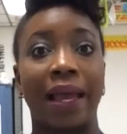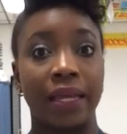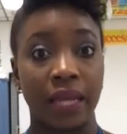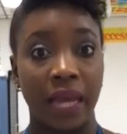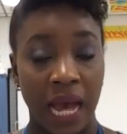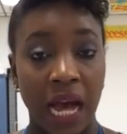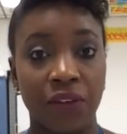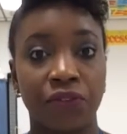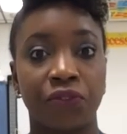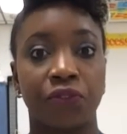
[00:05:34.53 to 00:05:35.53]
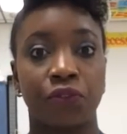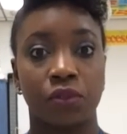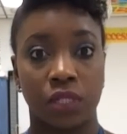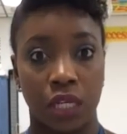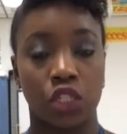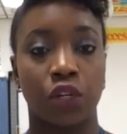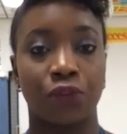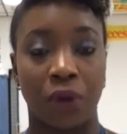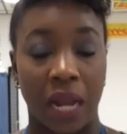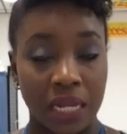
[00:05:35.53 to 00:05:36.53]
i have teacher
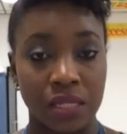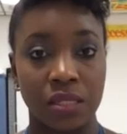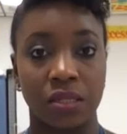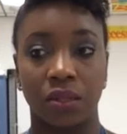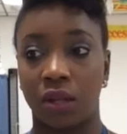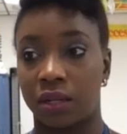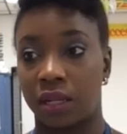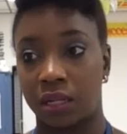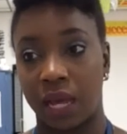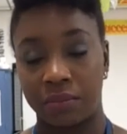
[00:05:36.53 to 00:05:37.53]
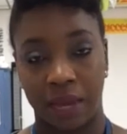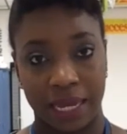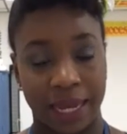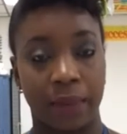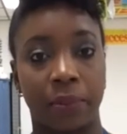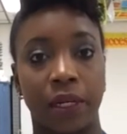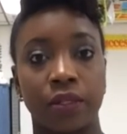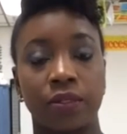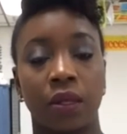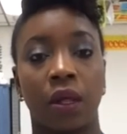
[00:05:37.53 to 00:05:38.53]
friends not in, at my
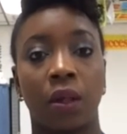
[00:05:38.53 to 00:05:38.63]
campus